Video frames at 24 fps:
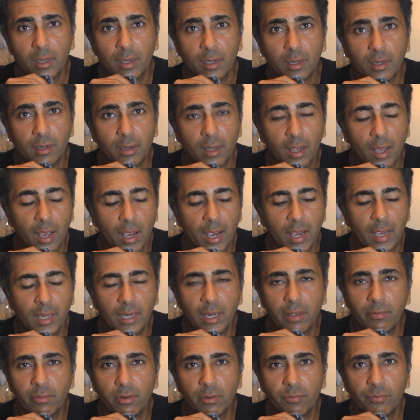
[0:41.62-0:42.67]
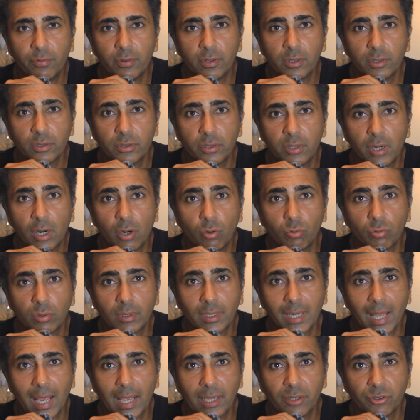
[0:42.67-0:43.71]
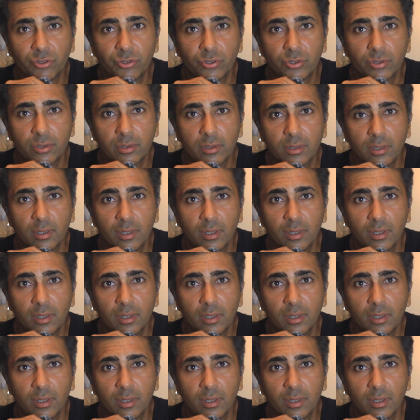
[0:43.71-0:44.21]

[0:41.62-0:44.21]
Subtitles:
in a high level first round clash.